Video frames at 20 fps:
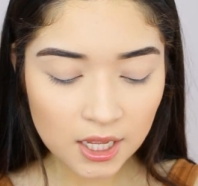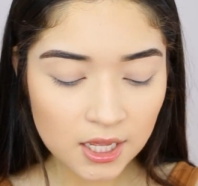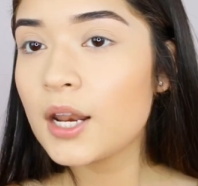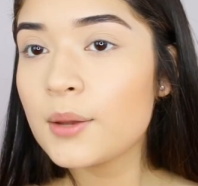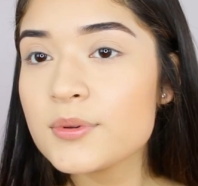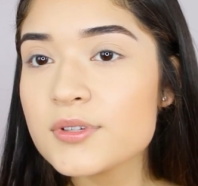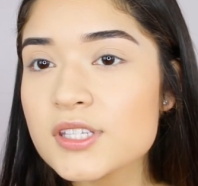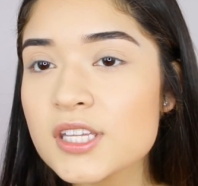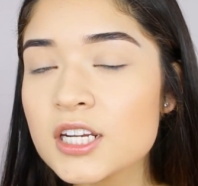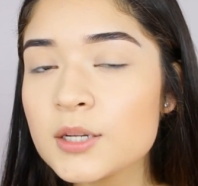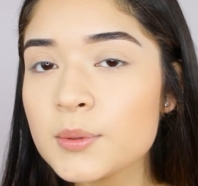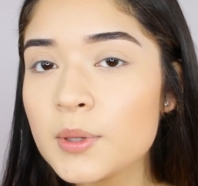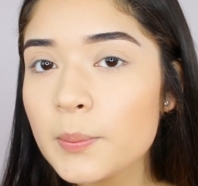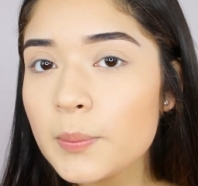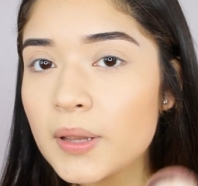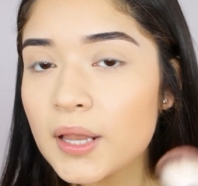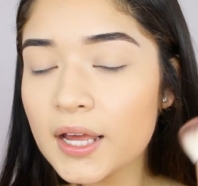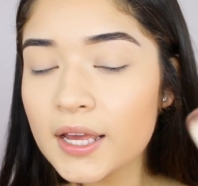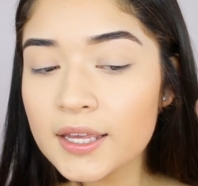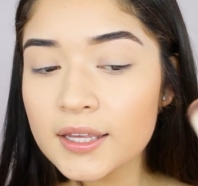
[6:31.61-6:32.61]
I'm just going to be
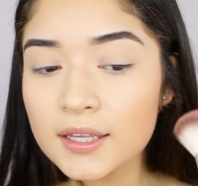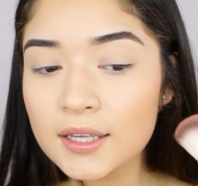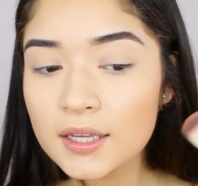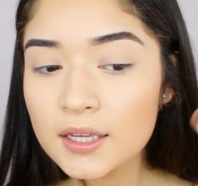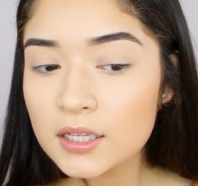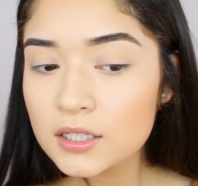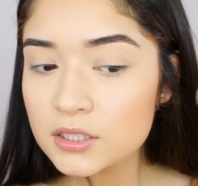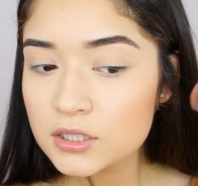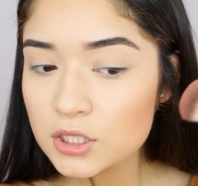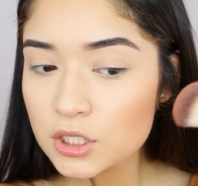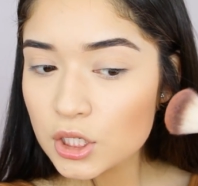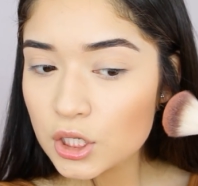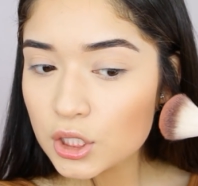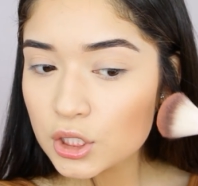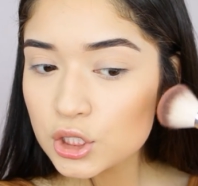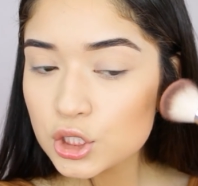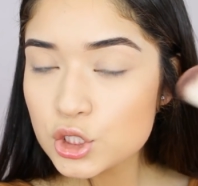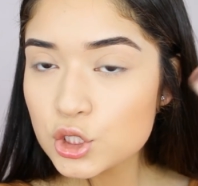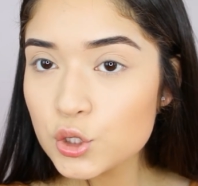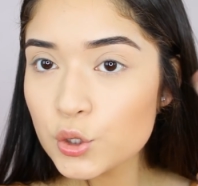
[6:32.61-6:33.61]
applying it
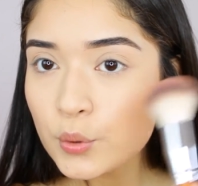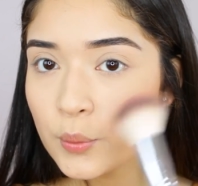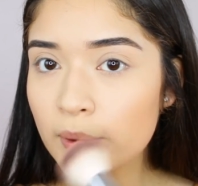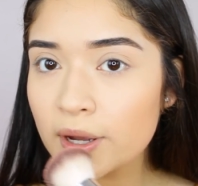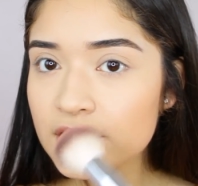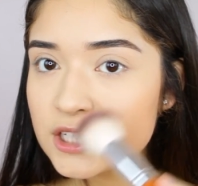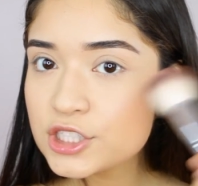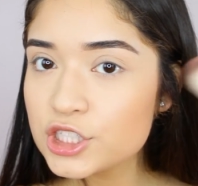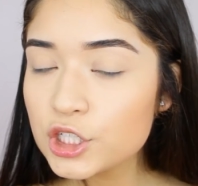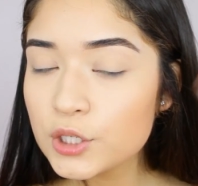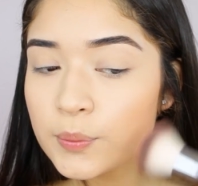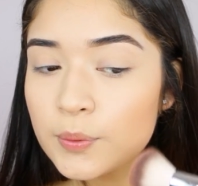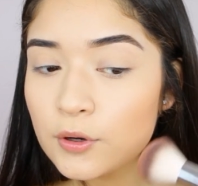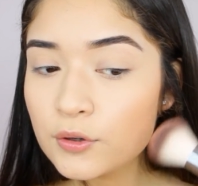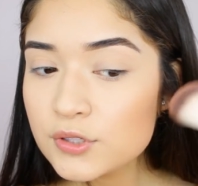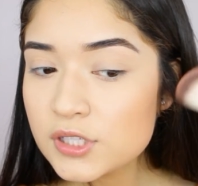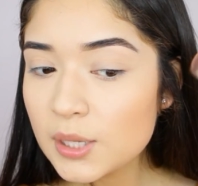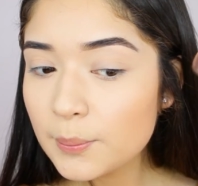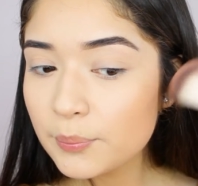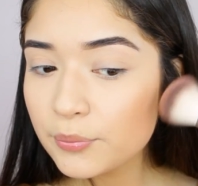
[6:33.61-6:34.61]
to my
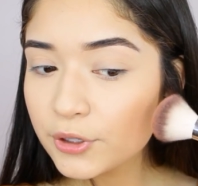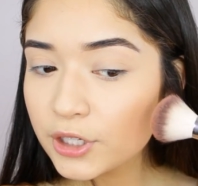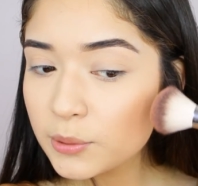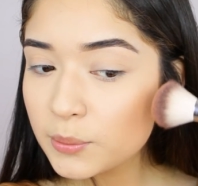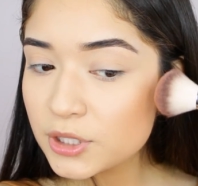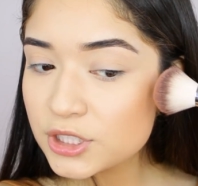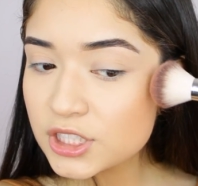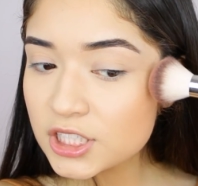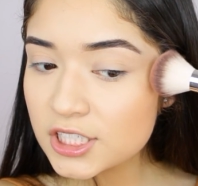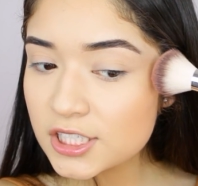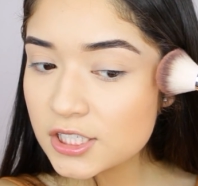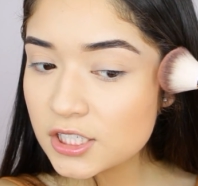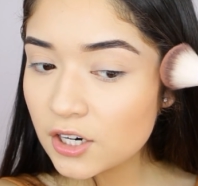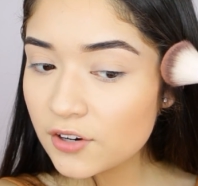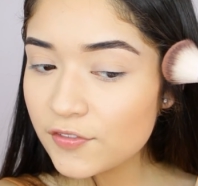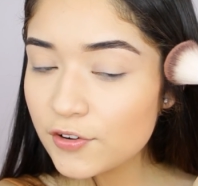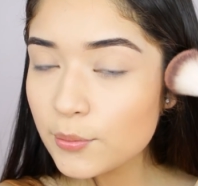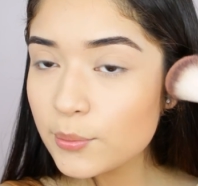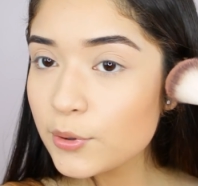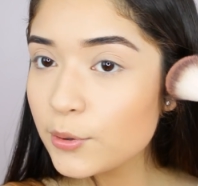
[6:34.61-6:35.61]
cheekbones. I'm pretty much going to
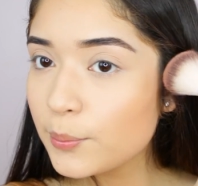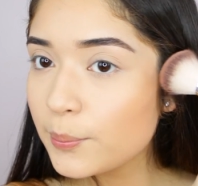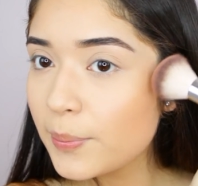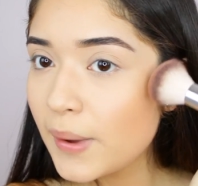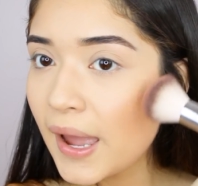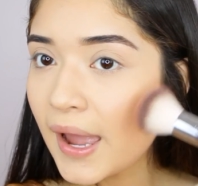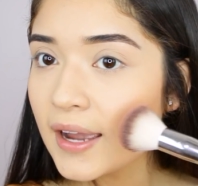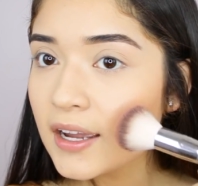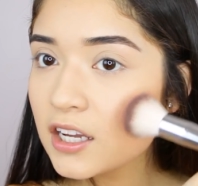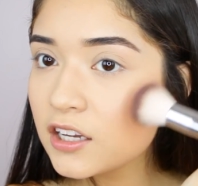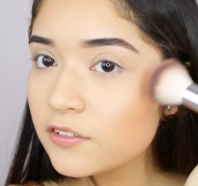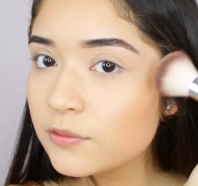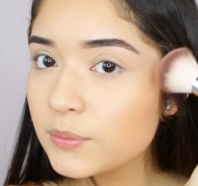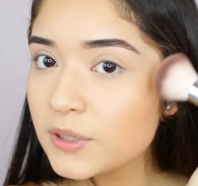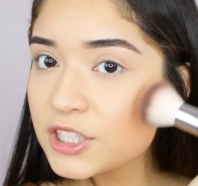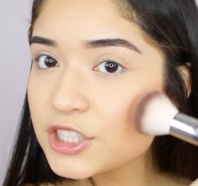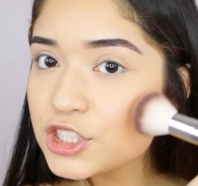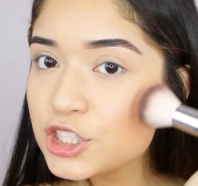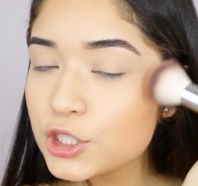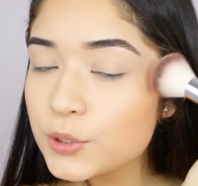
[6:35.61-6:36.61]
start from the back of
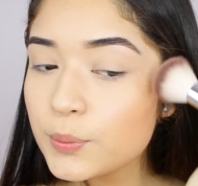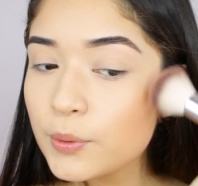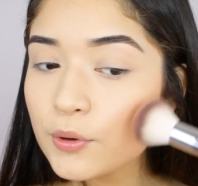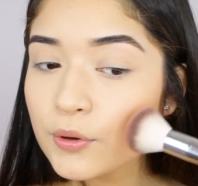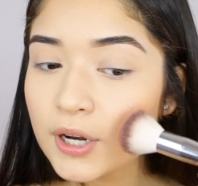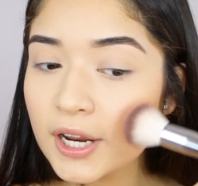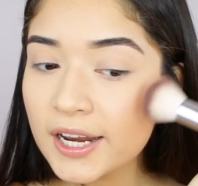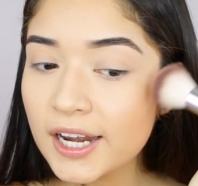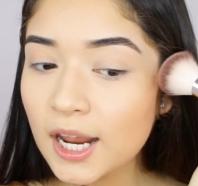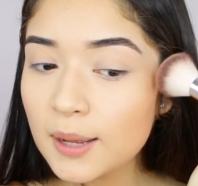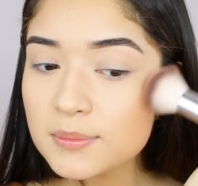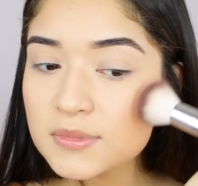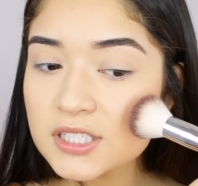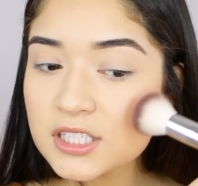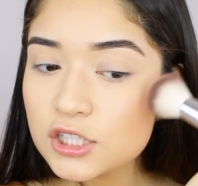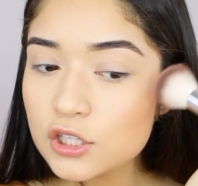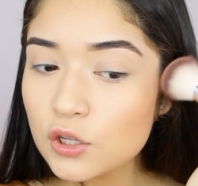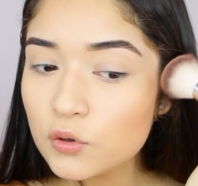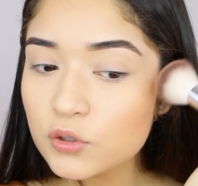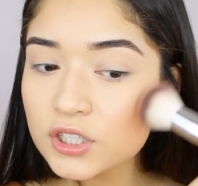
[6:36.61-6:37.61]
my cheekbone, and I'm
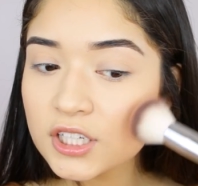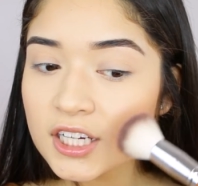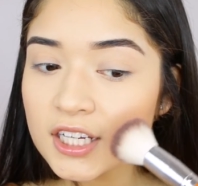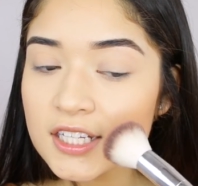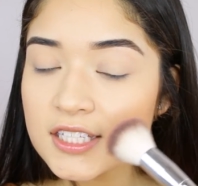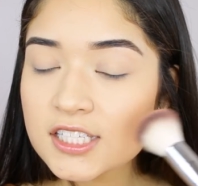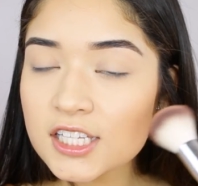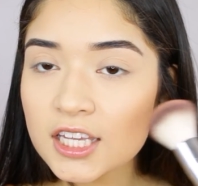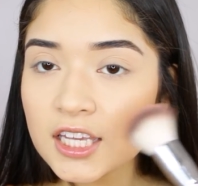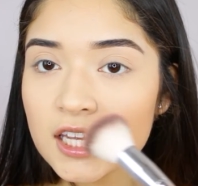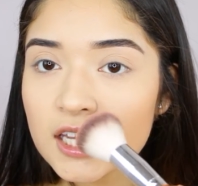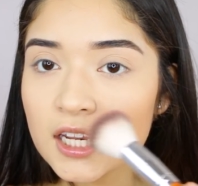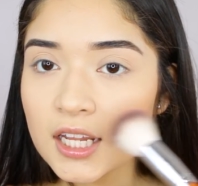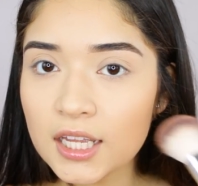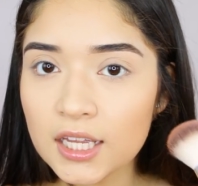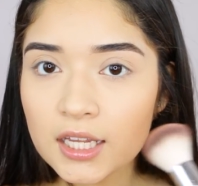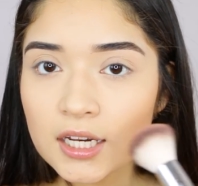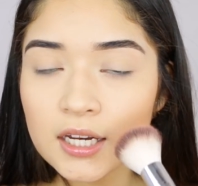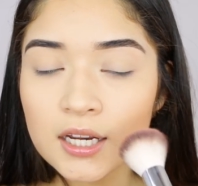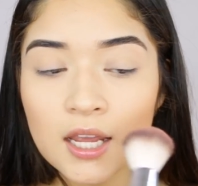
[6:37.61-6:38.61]
slowly going to take it
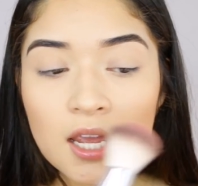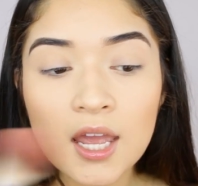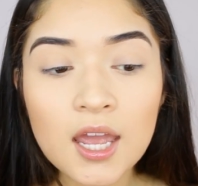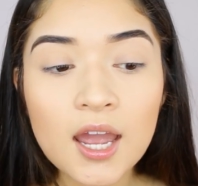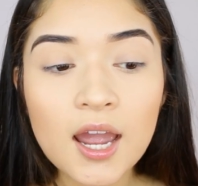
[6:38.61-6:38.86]
in.